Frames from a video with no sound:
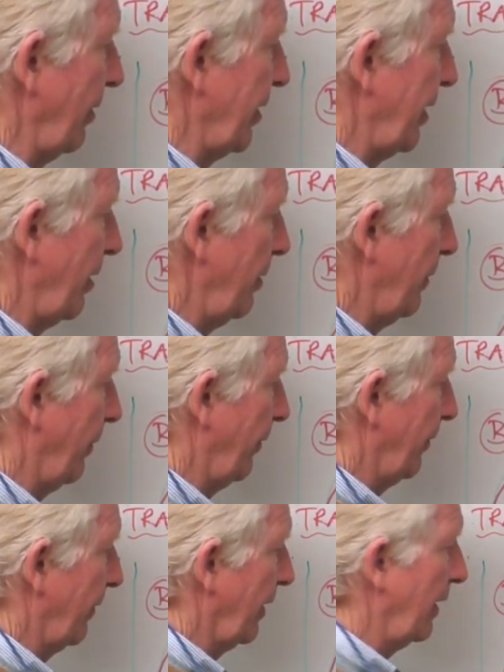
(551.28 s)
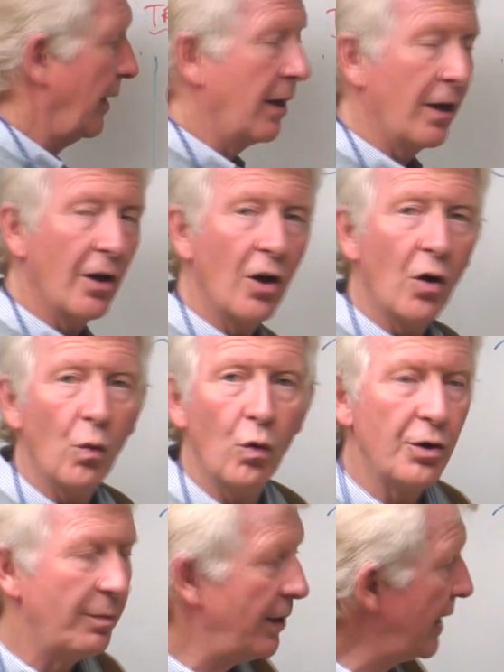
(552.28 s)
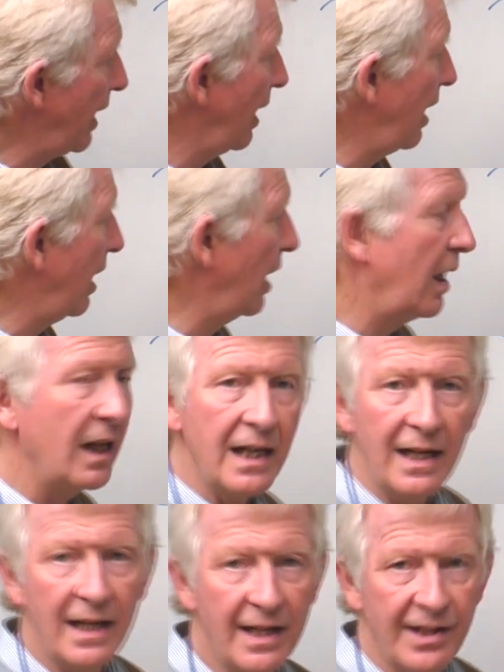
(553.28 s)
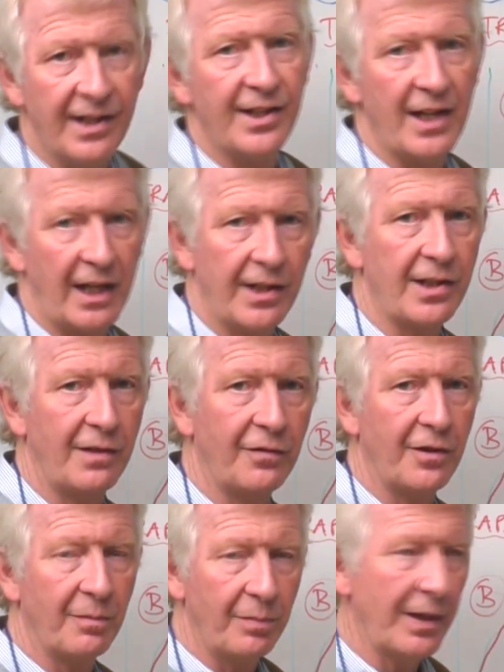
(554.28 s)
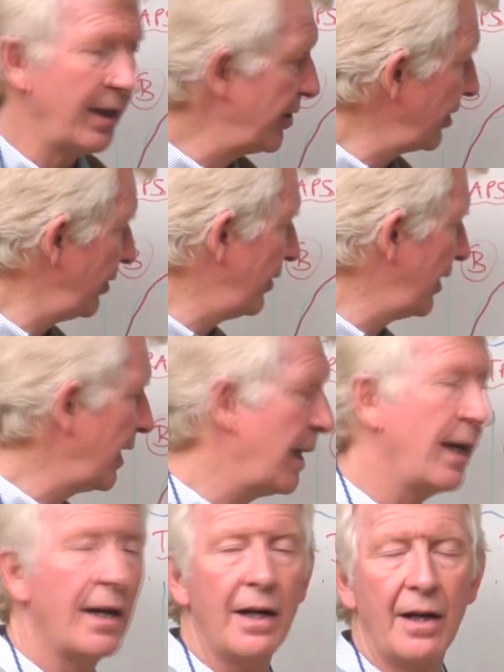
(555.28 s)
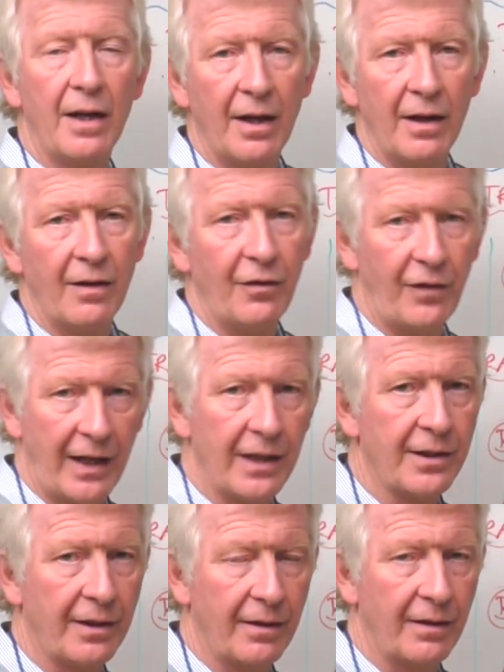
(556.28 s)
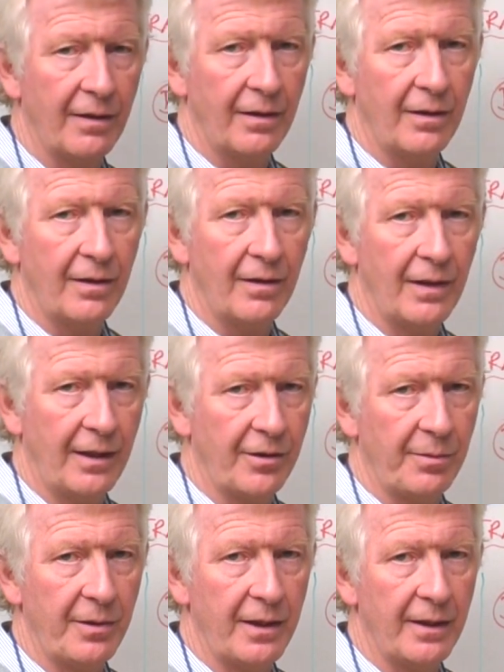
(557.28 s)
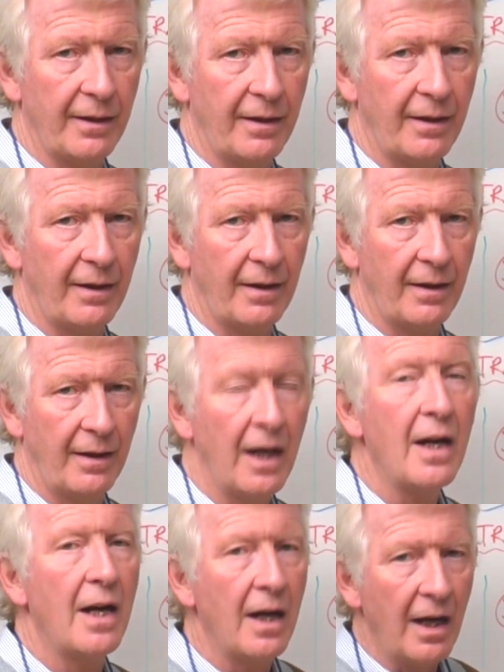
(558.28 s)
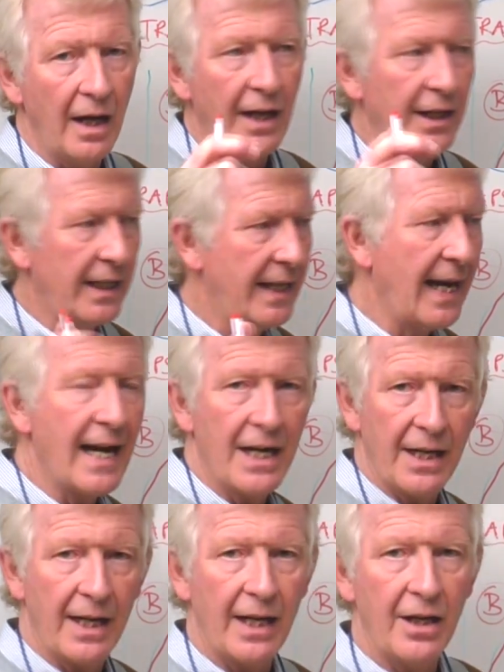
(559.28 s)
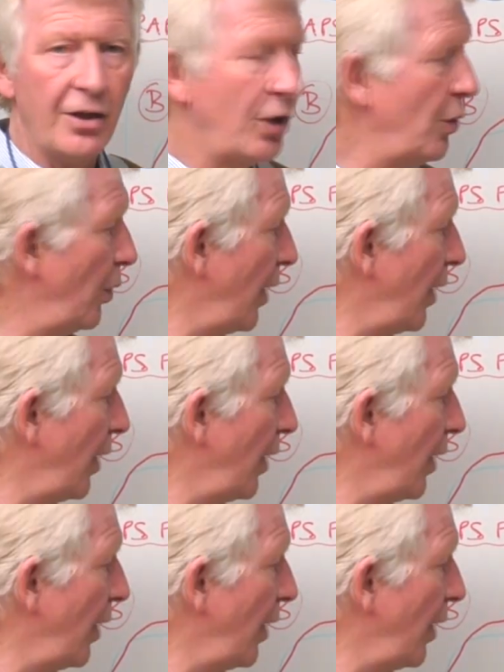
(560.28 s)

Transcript: or so, would be highly distinctive compared to the flat loudspeaker. And again, you